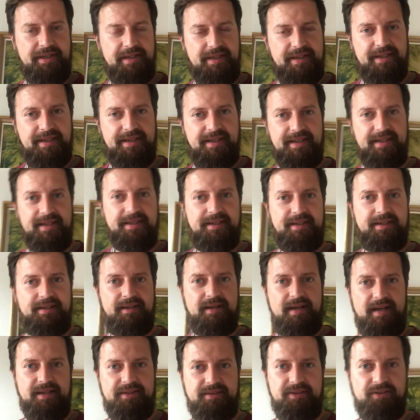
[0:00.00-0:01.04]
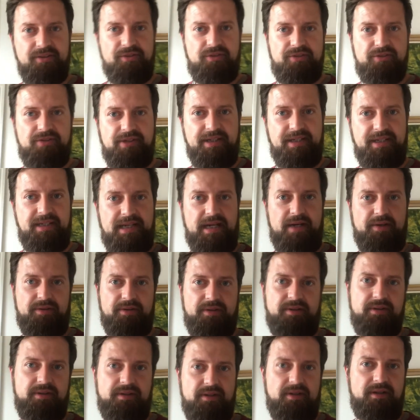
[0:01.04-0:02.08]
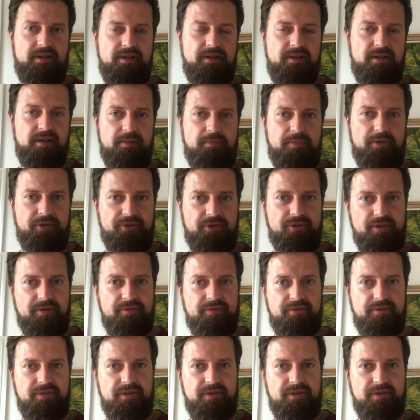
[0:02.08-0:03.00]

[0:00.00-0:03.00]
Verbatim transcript: and he has taken out a, bunch of